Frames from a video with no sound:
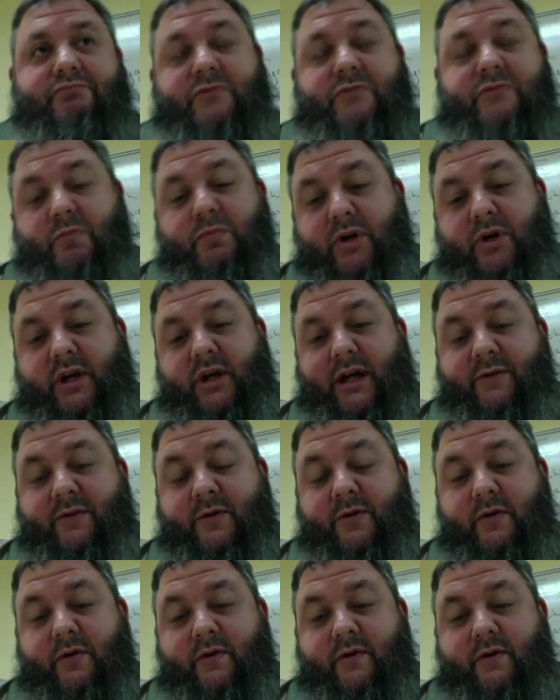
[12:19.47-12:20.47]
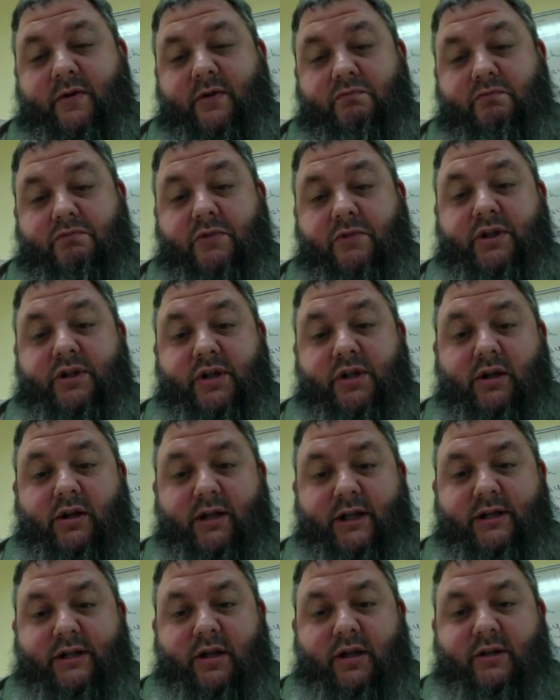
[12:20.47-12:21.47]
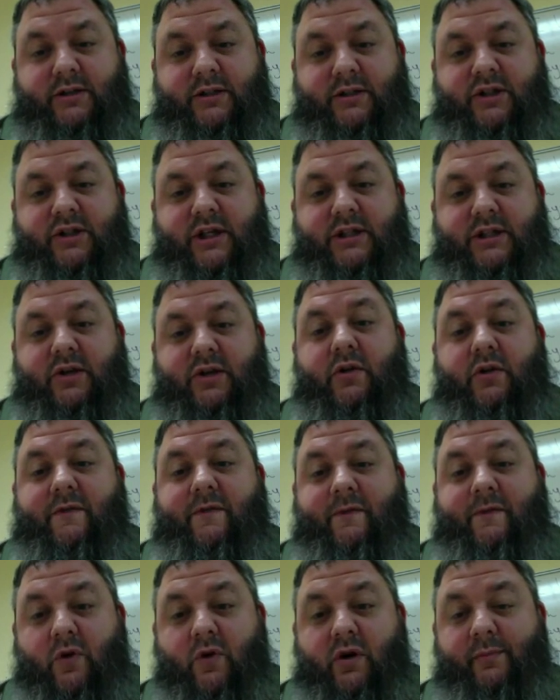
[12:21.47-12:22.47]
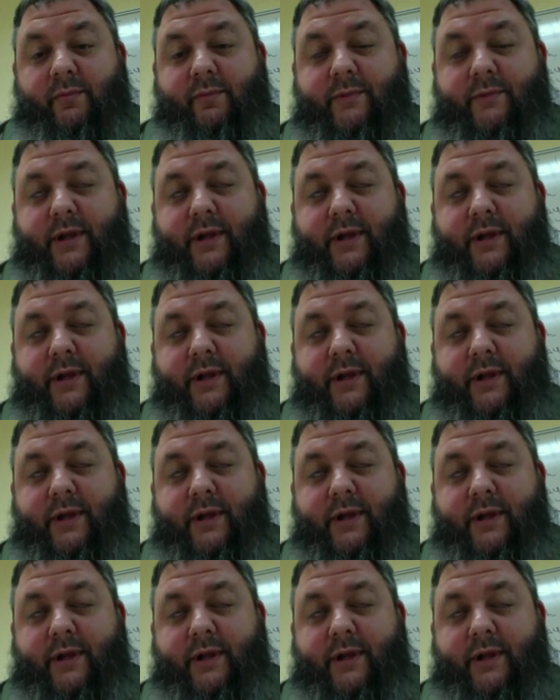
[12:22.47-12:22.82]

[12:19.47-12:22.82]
you put it out through the doc like Don suggested, or the form,